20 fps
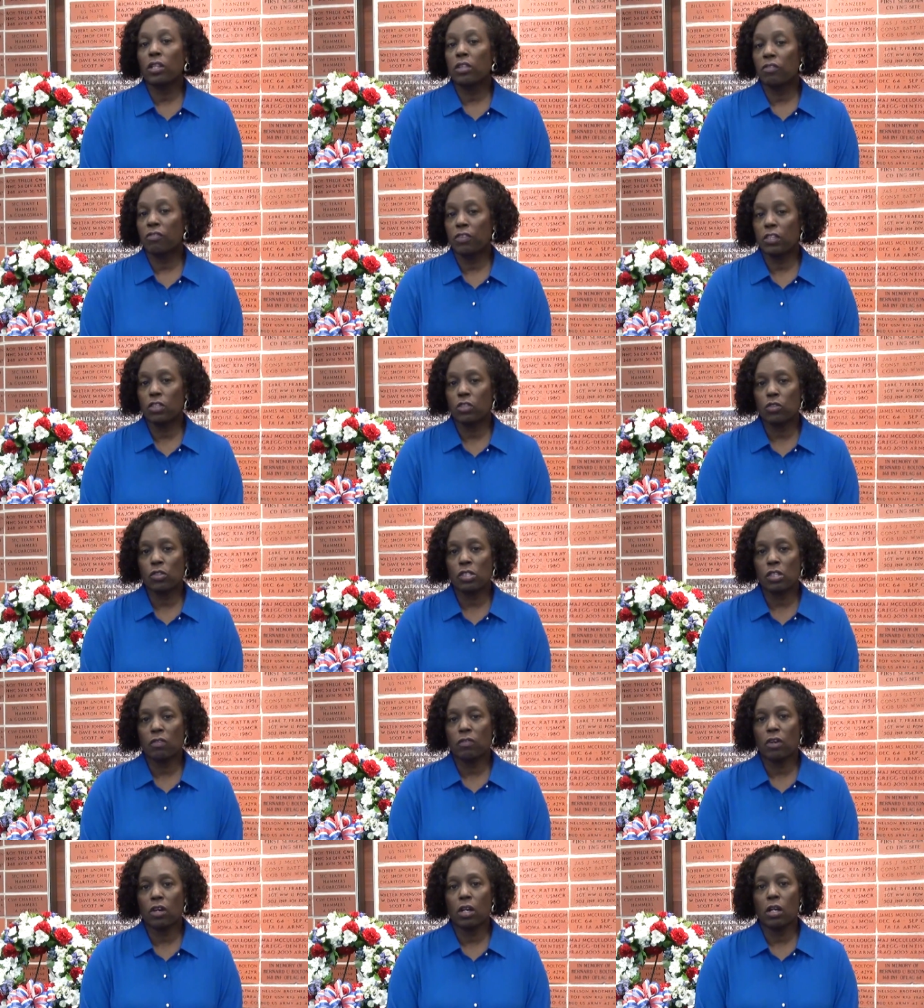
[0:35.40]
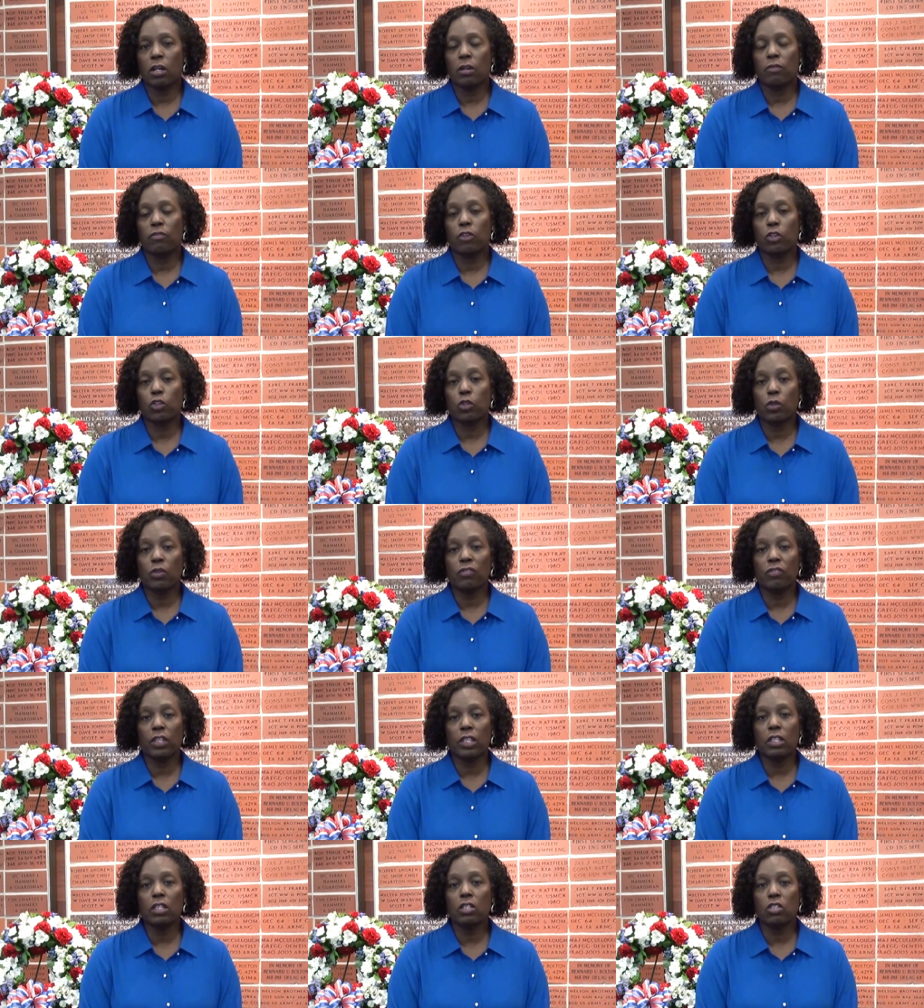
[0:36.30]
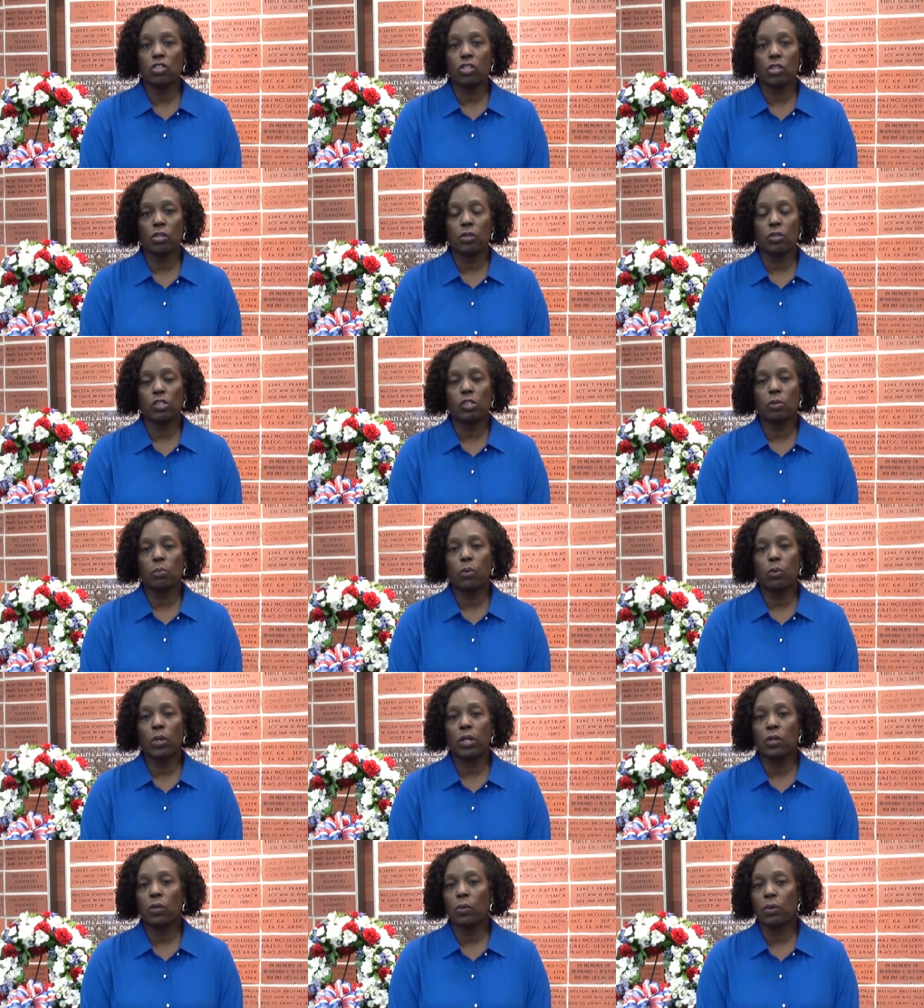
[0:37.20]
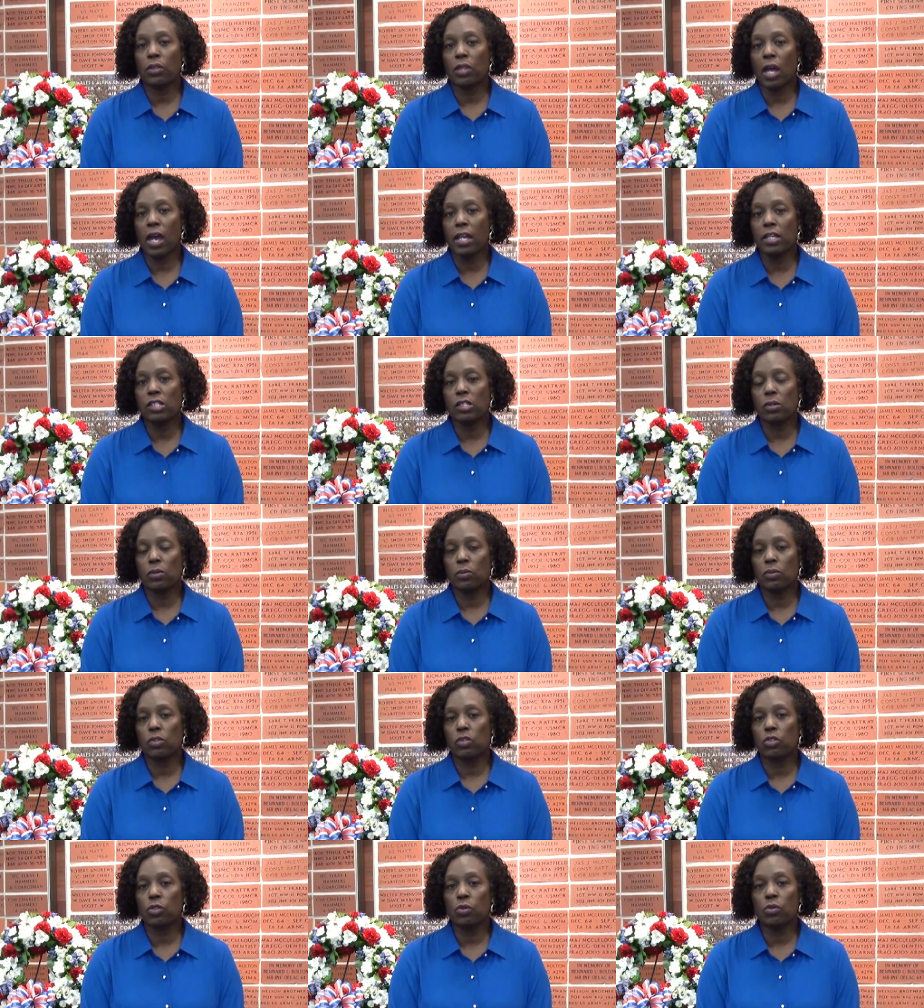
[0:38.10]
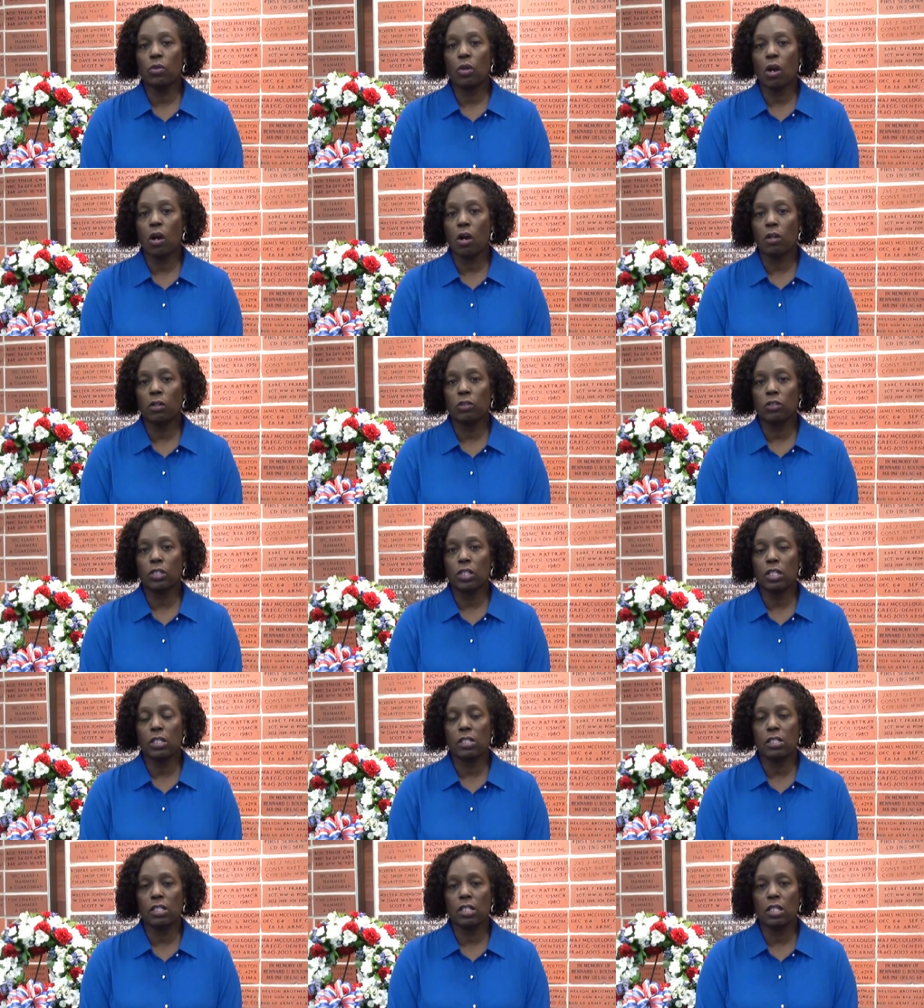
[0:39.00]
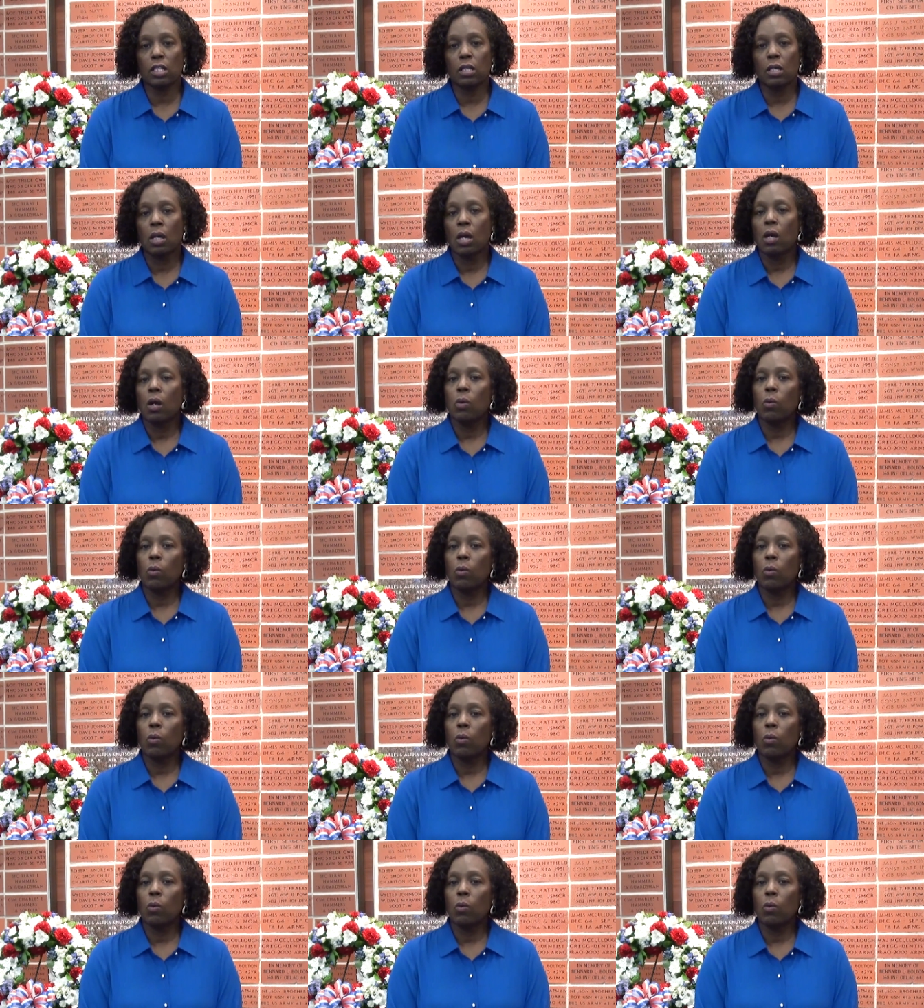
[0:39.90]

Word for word: of the features of our virtual event this year is Des Moines North High School's Junior ROTC.